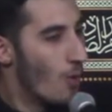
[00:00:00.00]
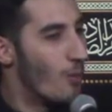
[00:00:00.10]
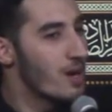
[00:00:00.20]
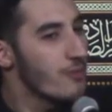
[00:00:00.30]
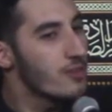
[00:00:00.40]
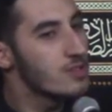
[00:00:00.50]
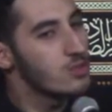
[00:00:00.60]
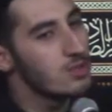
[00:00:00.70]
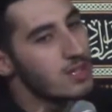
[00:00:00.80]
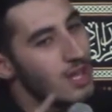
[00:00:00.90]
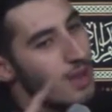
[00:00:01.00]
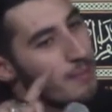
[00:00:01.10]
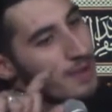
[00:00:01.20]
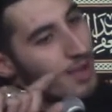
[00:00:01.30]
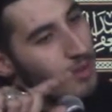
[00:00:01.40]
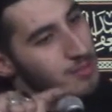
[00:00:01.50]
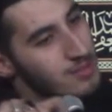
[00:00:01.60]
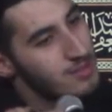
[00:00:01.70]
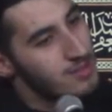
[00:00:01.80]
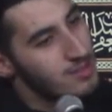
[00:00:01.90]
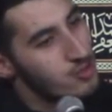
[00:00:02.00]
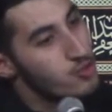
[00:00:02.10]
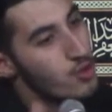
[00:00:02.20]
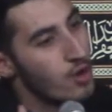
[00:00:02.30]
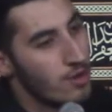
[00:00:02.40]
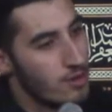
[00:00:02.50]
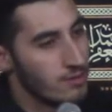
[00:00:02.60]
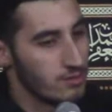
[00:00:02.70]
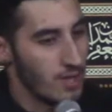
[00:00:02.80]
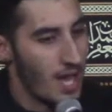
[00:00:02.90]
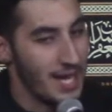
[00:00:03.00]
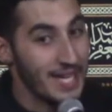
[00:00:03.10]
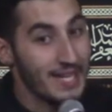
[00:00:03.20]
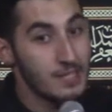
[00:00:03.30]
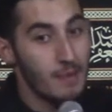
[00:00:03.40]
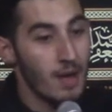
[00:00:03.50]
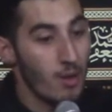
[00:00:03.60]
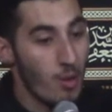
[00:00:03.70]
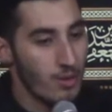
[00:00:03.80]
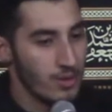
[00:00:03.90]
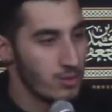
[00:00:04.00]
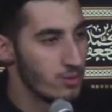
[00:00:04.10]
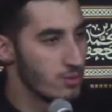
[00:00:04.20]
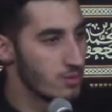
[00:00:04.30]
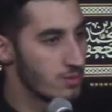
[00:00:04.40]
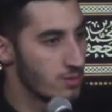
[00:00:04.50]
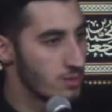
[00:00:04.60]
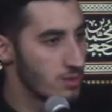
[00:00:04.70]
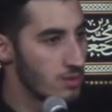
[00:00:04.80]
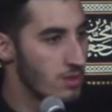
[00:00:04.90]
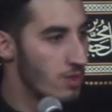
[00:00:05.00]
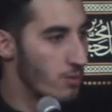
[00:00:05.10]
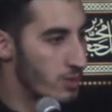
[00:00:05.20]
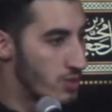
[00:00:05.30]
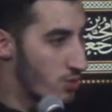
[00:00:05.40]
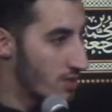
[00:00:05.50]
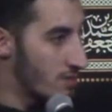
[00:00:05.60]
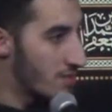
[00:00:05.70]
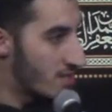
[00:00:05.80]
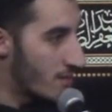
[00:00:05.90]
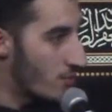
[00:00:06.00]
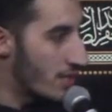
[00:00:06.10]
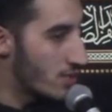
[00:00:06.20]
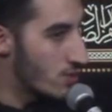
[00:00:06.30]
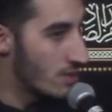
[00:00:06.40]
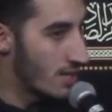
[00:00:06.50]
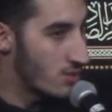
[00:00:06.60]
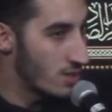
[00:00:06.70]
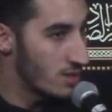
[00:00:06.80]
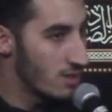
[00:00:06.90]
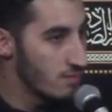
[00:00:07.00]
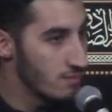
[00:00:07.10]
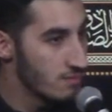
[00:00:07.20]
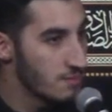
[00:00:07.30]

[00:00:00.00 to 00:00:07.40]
What if Rasulullah becomes strong and he gets power, what would he do? Would he treat them the same way he they treated him?